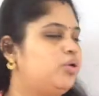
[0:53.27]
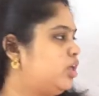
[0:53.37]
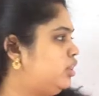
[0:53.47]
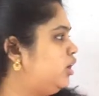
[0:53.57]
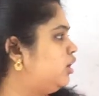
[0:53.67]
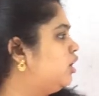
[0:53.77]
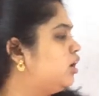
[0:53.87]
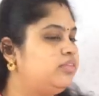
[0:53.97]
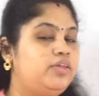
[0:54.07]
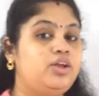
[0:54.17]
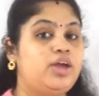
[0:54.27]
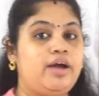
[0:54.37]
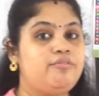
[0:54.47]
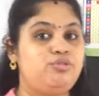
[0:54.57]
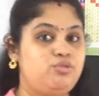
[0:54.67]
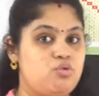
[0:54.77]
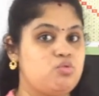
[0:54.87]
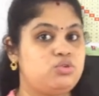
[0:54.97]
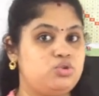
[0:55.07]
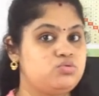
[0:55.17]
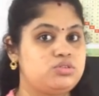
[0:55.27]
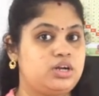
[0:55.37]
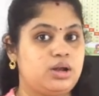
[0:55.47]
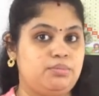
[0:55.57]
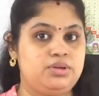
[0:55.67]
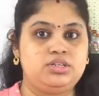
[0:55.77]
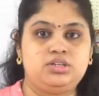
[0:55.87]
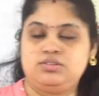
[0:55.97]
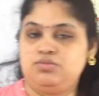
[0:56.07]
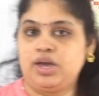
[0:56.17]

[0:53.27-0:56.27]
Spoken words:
Okay, then you have to, don't use that number series.